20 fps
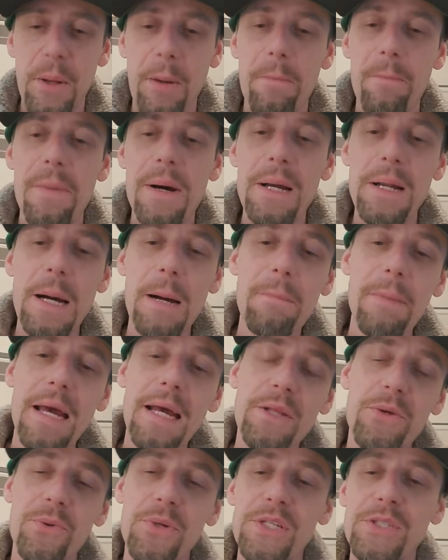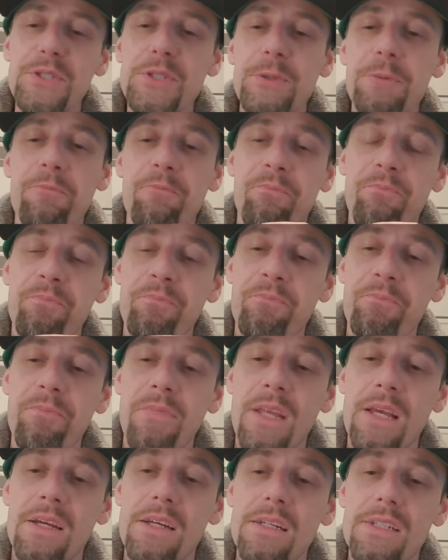But anyways,
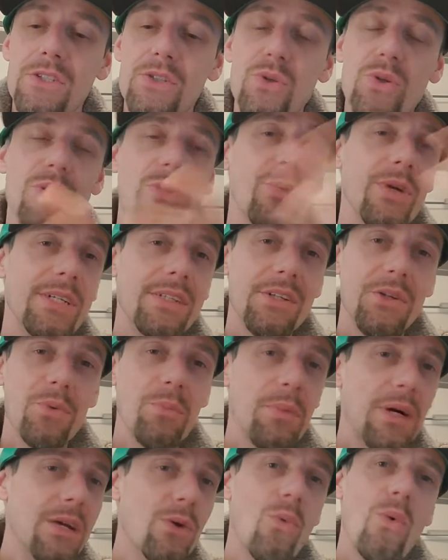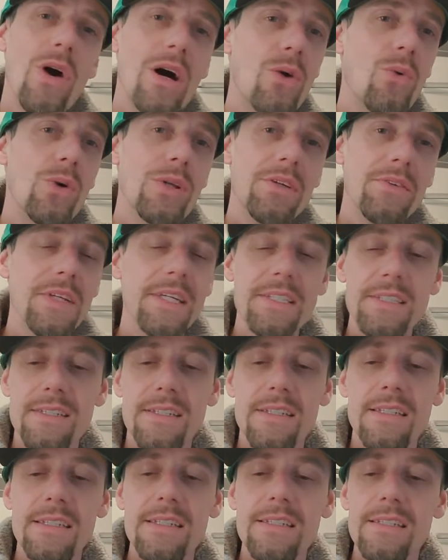so the reason you might want one of these
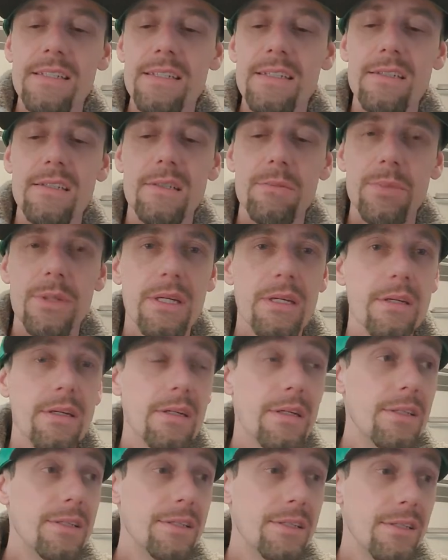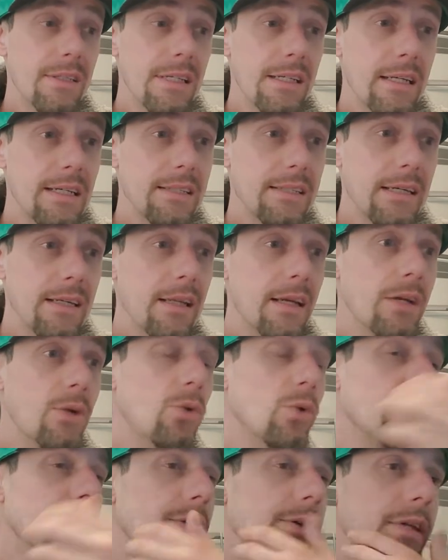things is because, like I said, like
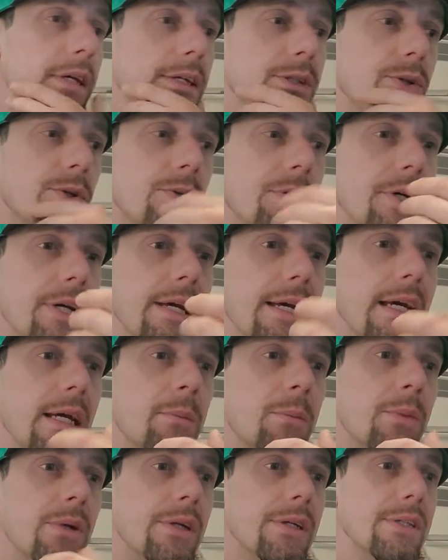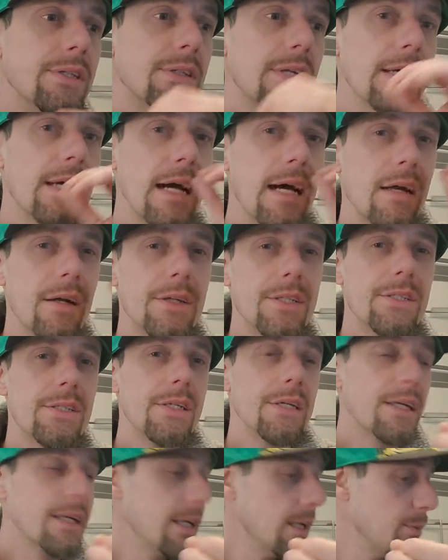older things, older cameras, they had
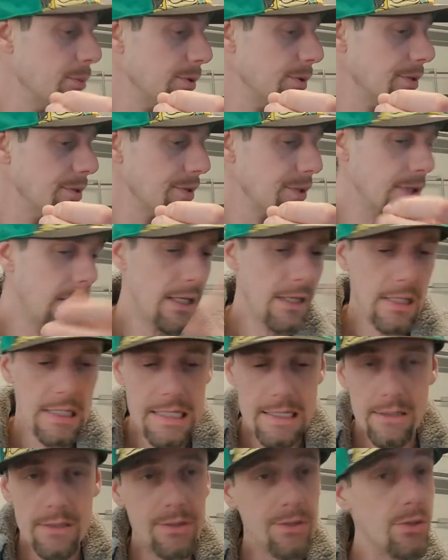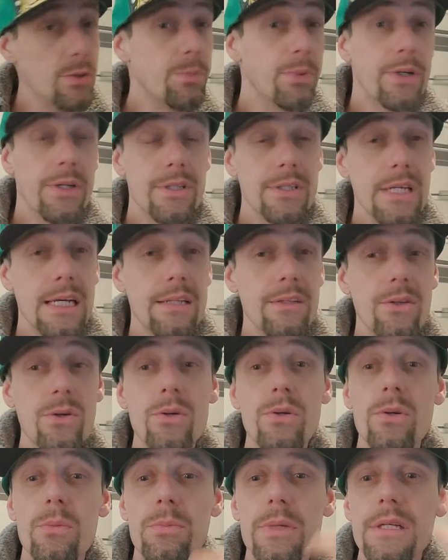RCA cables. Super
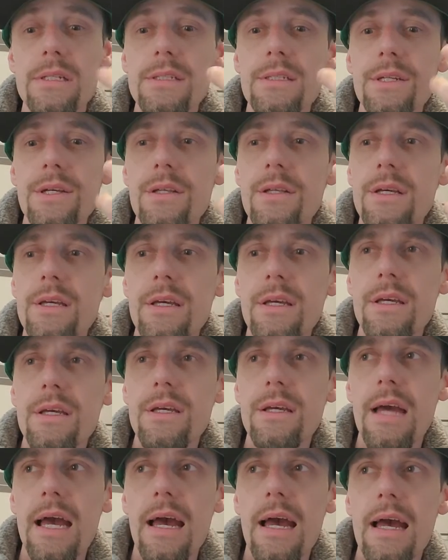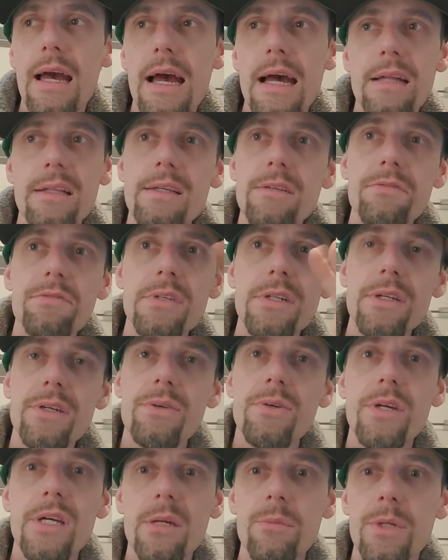Nintendo, basically any
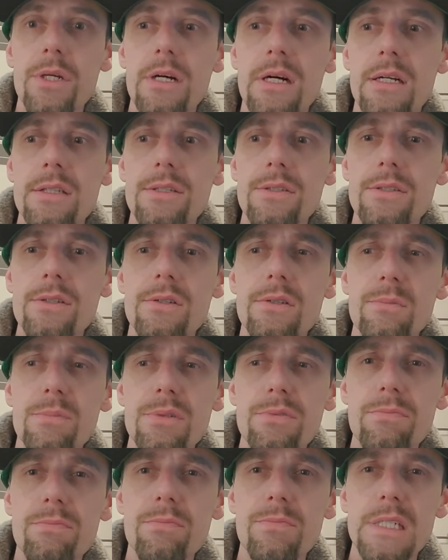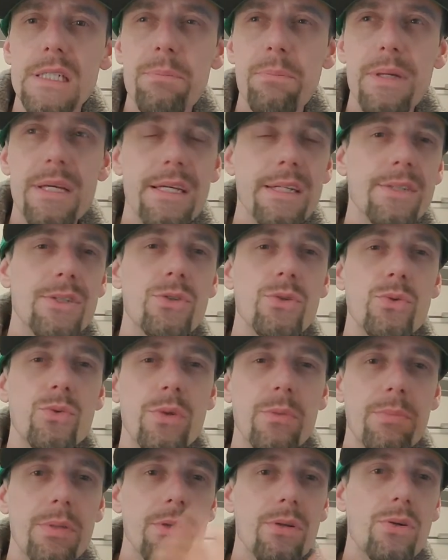video game console, but like PS2
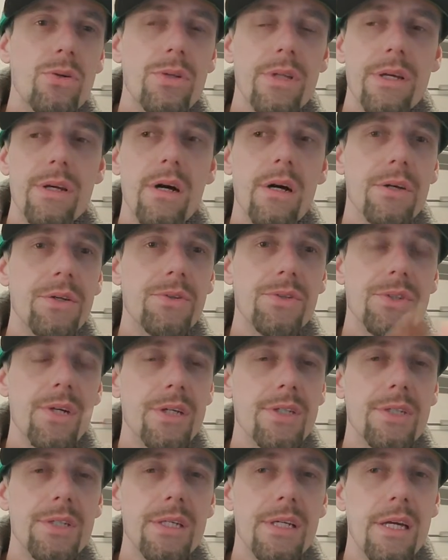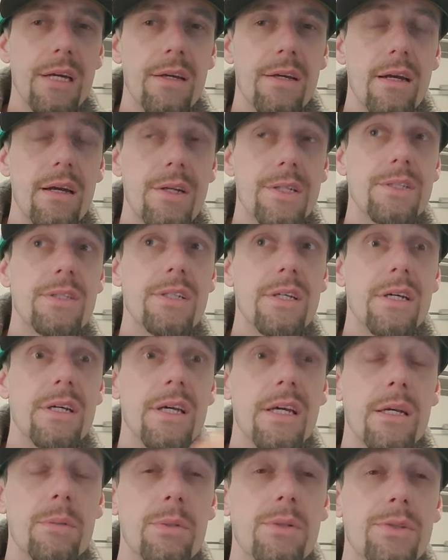and below, they all used RCA
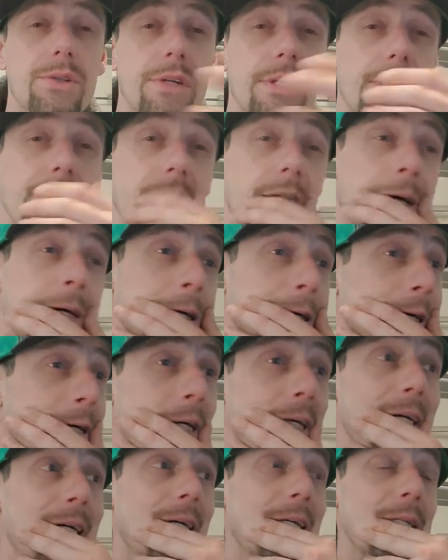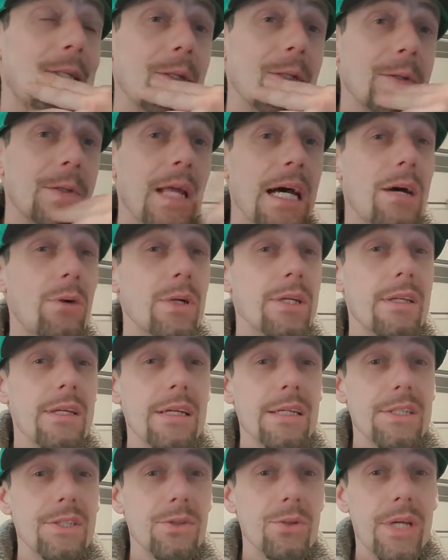cables, right? So
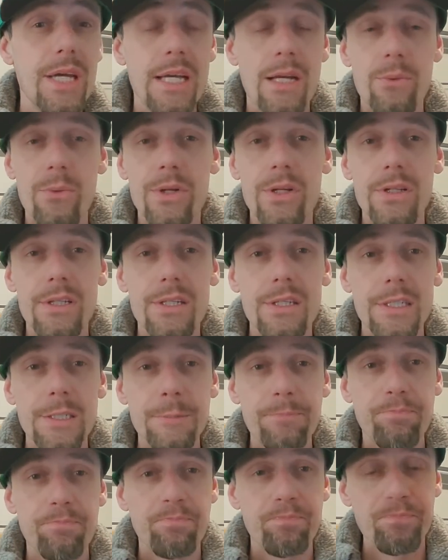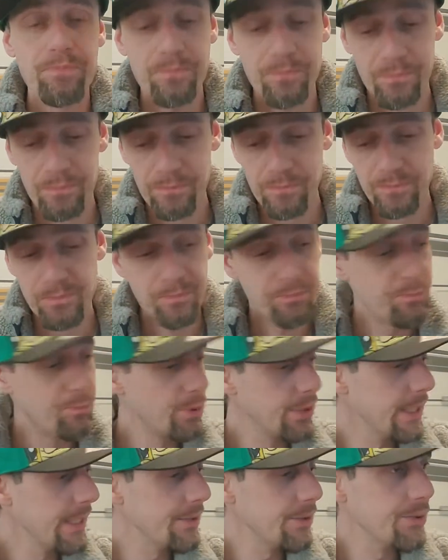nowadays you can't really
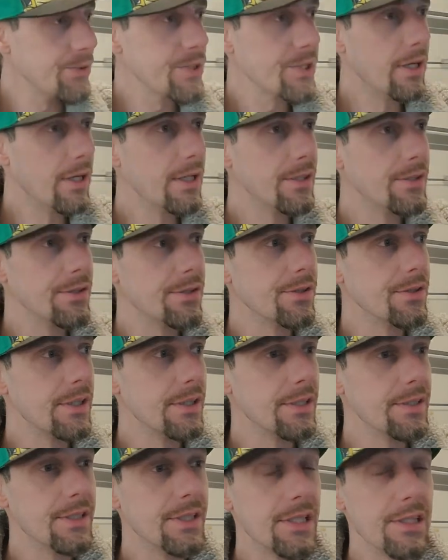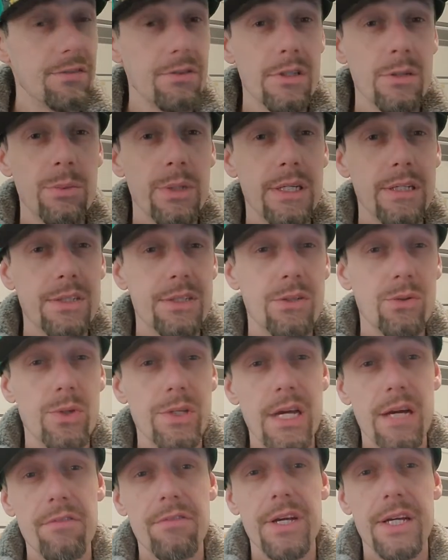play those consoles on the TV because they
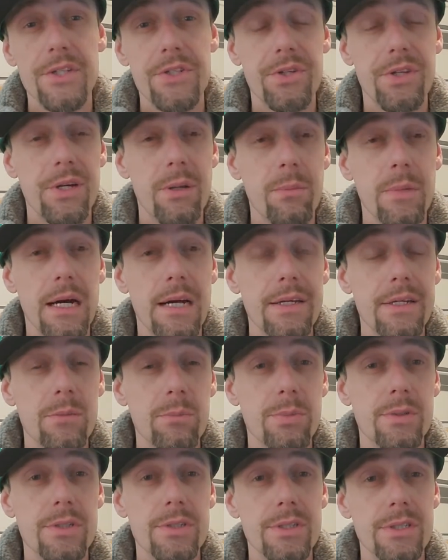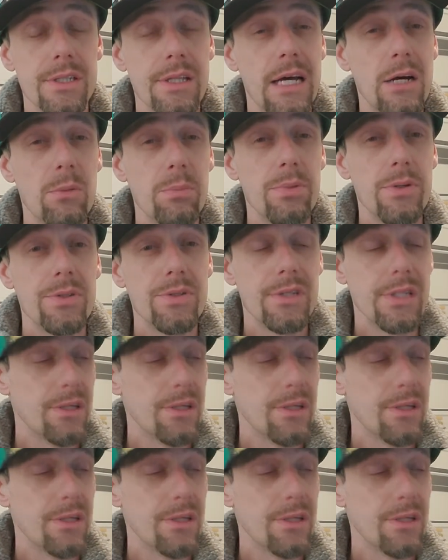only have HDMI inputs and outputs.